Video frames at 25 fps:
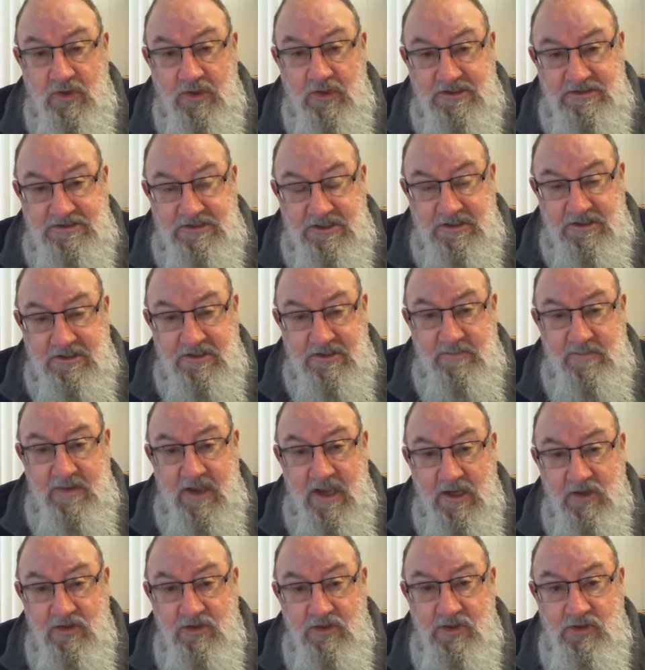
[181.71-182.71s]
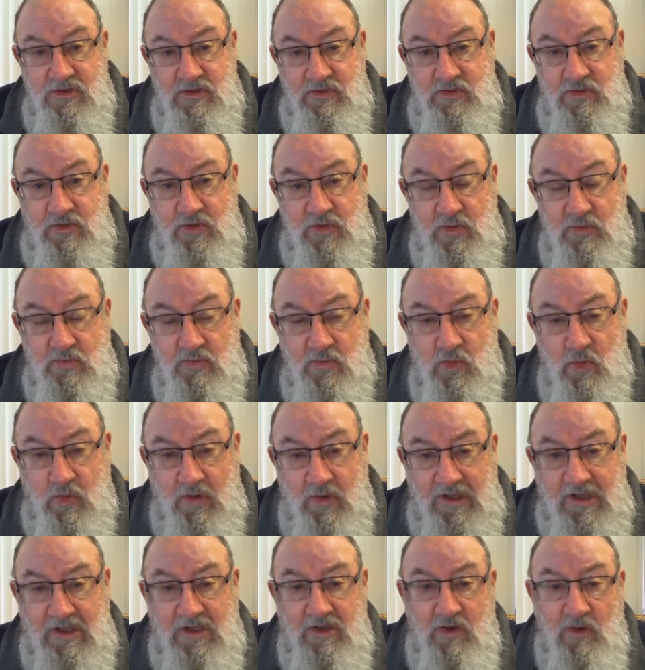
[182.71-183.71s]
I said to them, how do you do
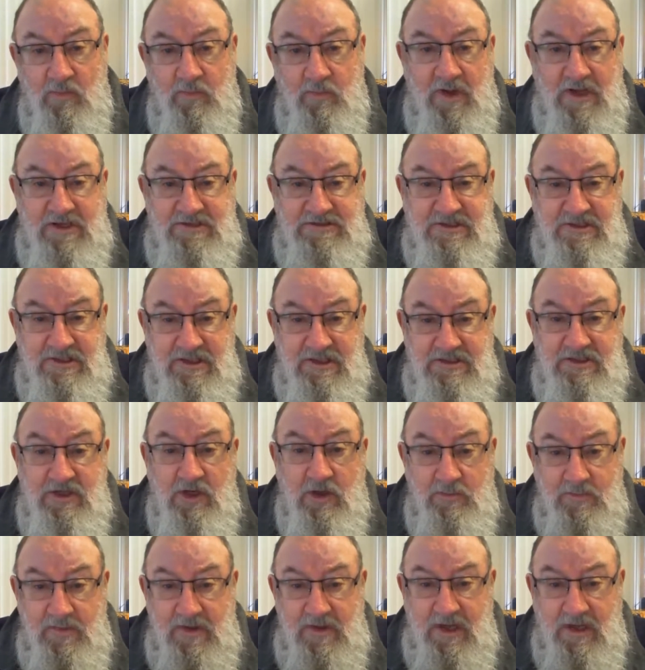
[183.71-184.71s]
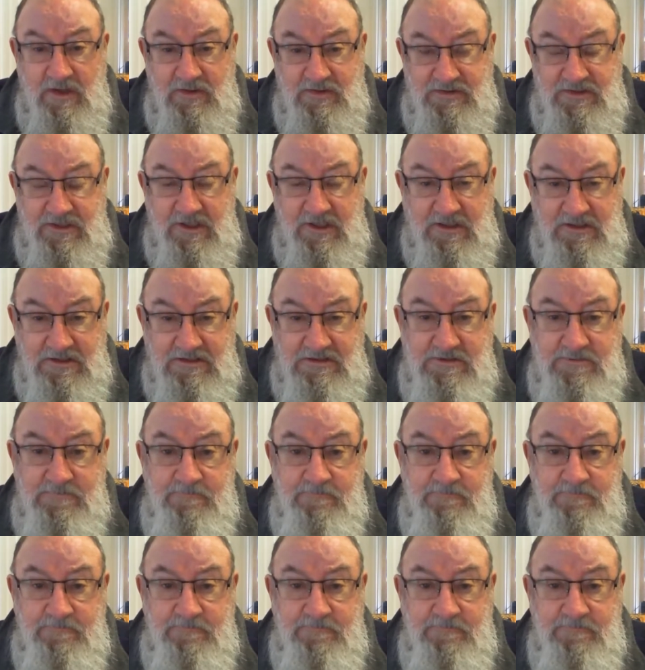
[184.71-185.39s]
mourning in your place? And they told me those things.